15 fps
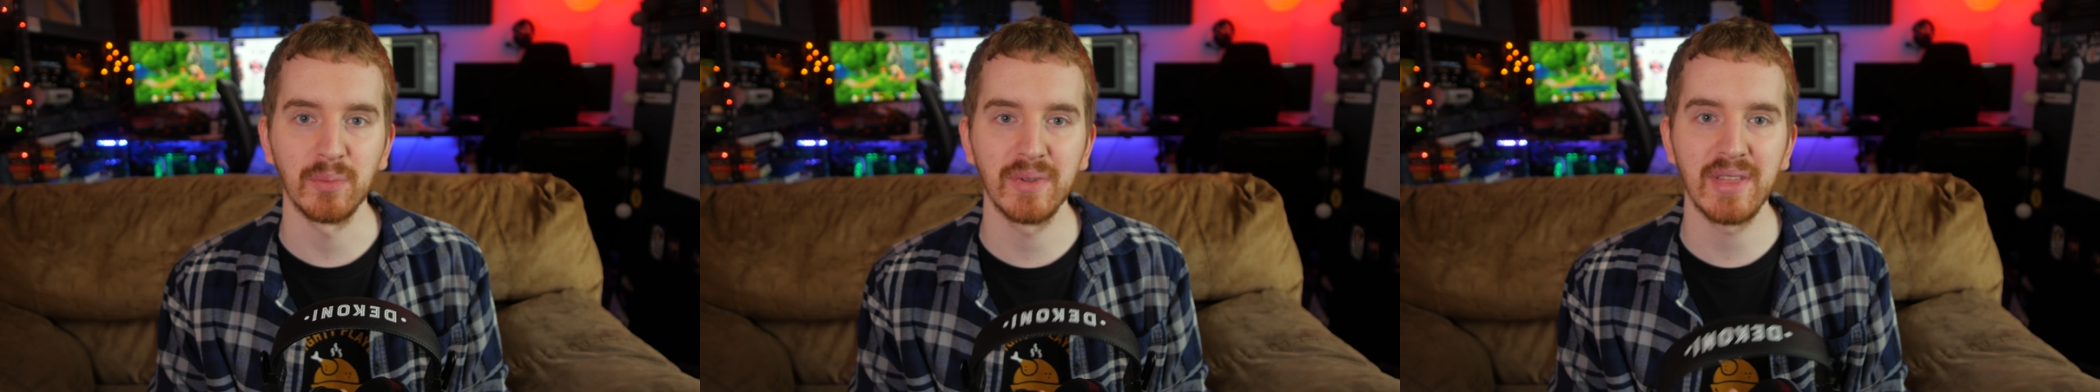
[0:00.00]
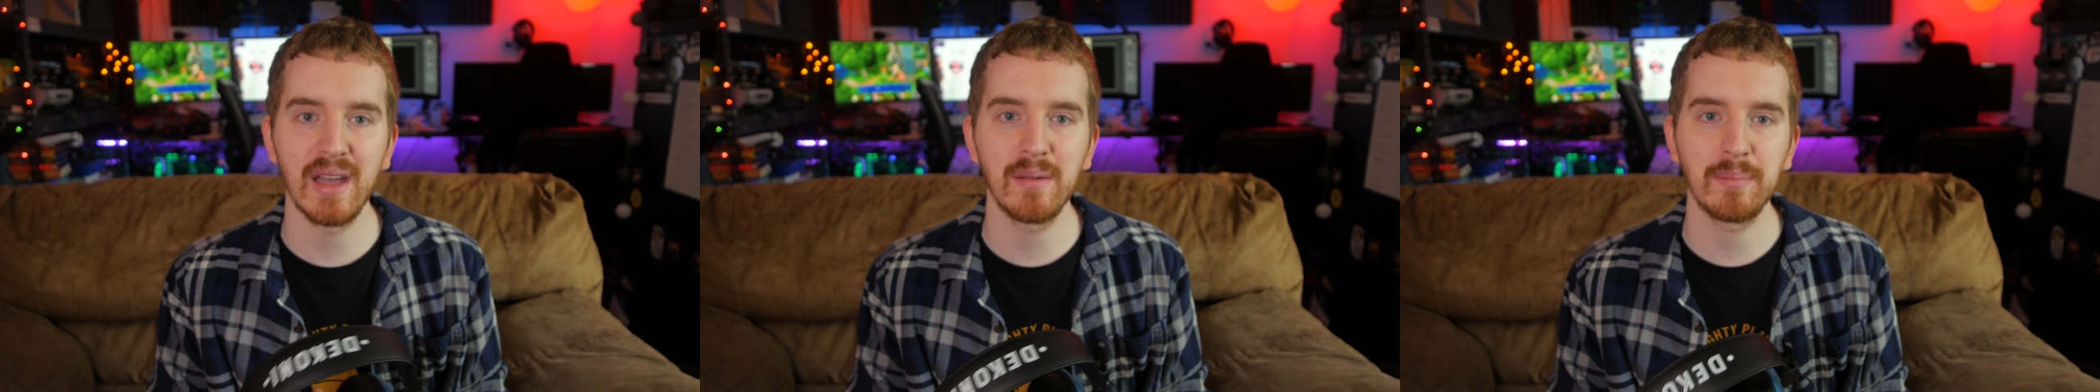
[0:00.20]

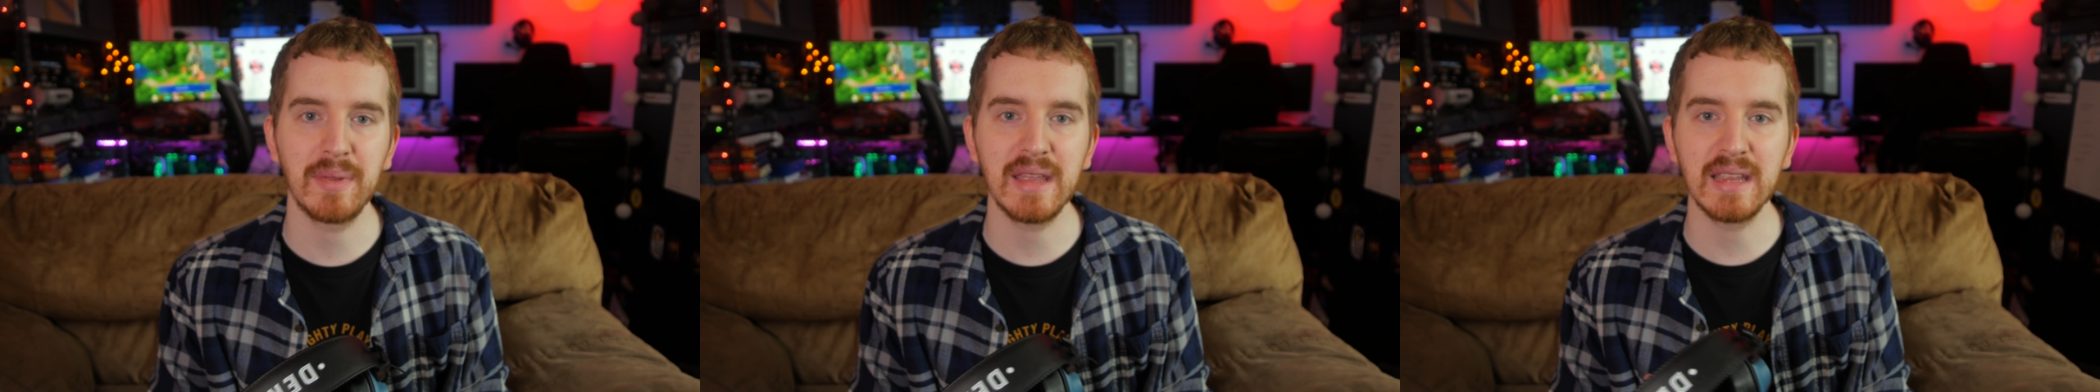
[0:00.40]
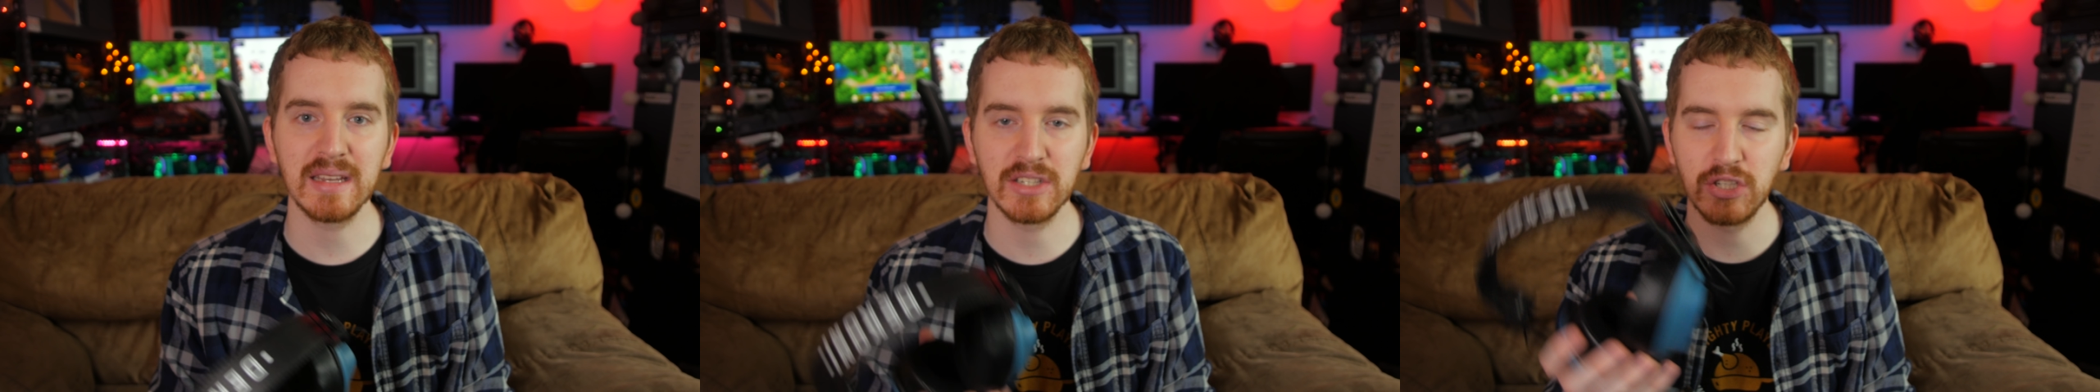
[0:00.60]
without
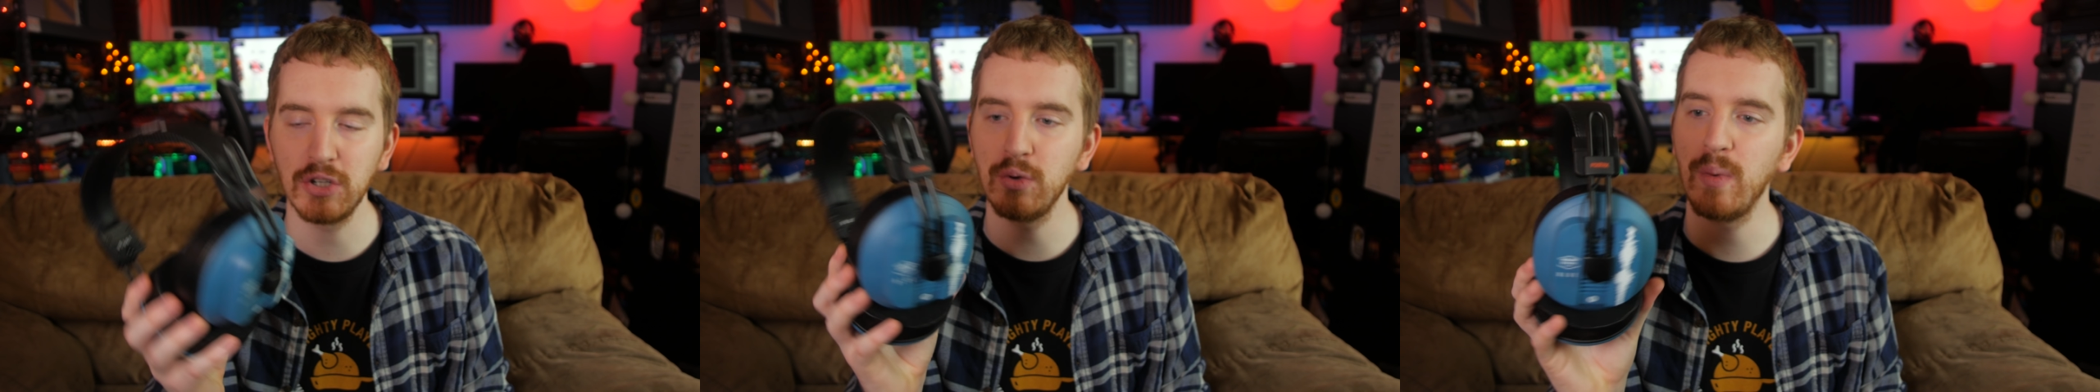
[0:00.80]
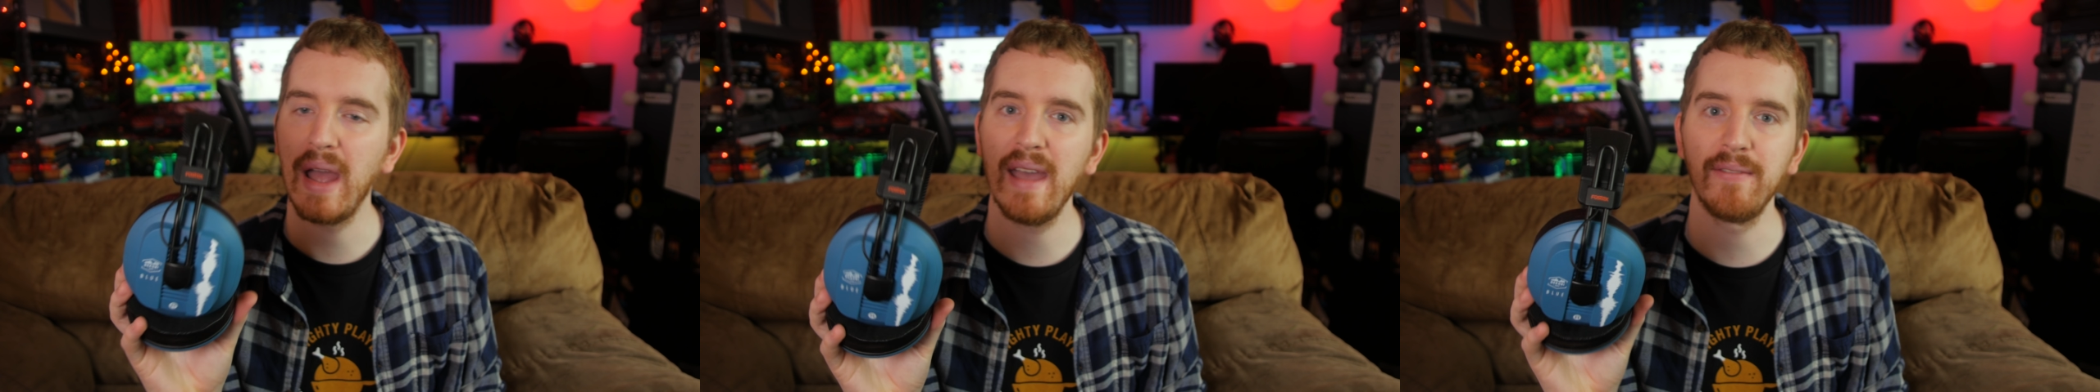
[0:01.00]
being
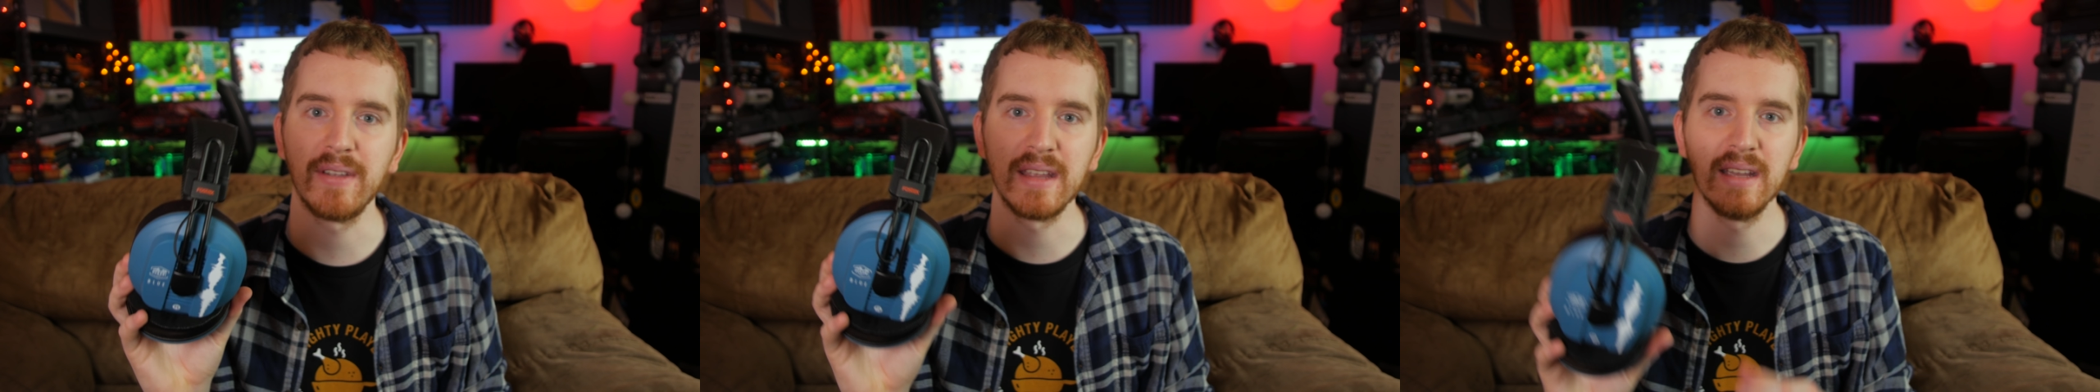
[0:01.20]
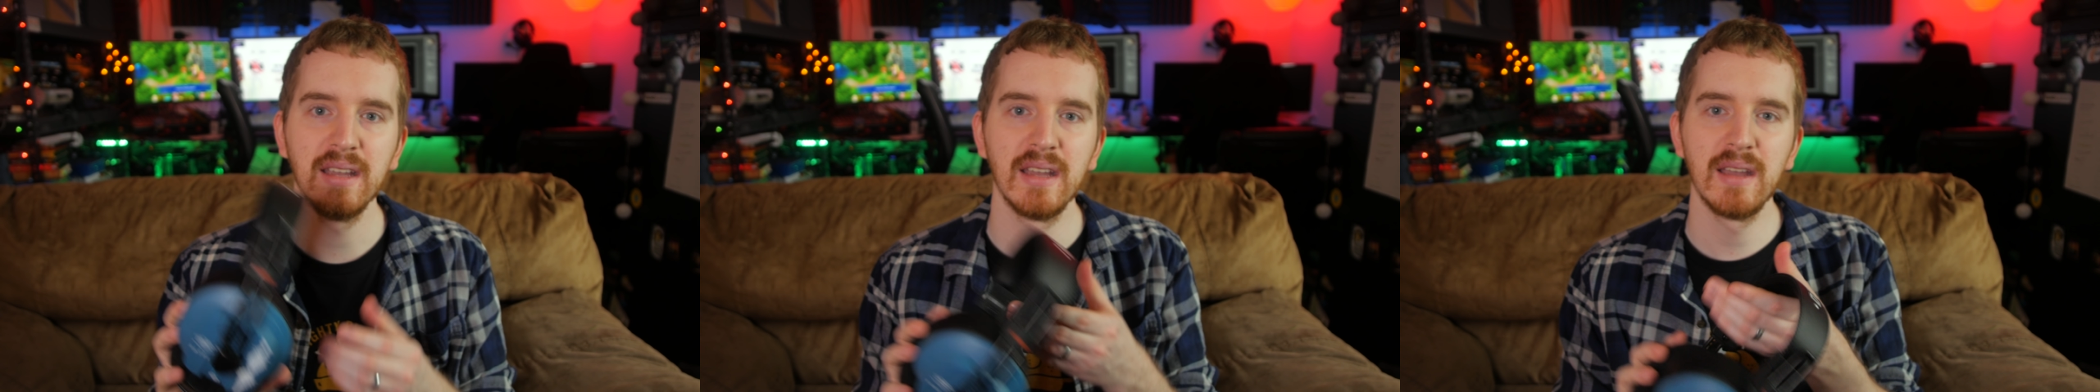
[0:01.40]
too
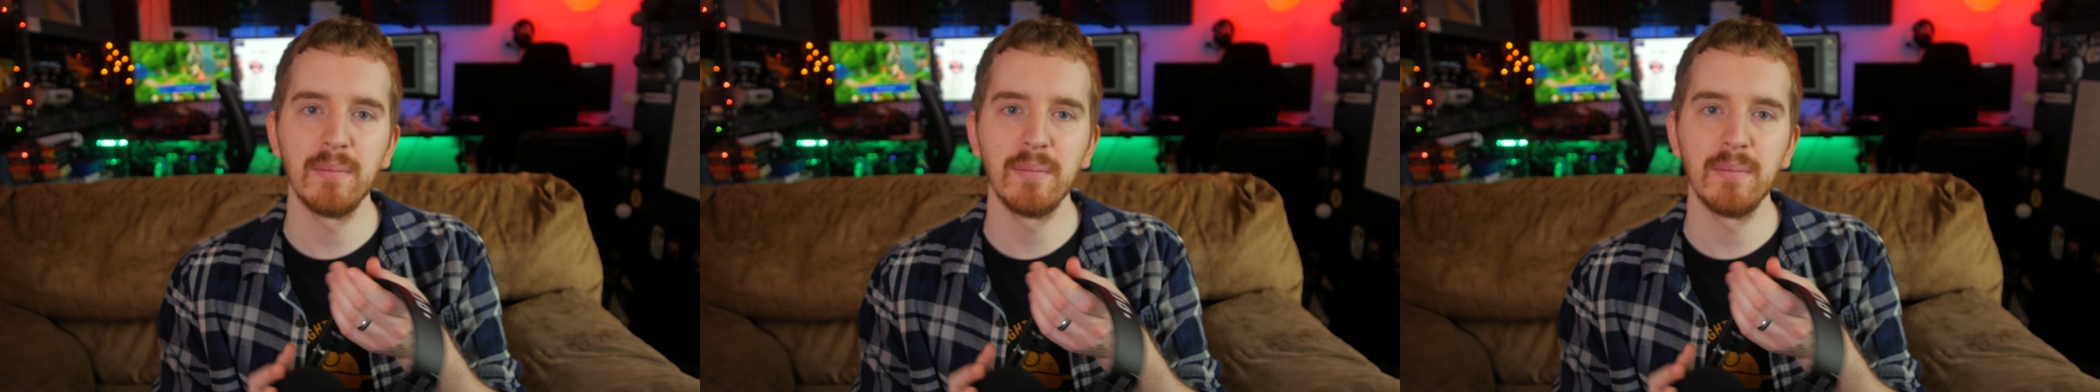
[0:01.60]
heavy.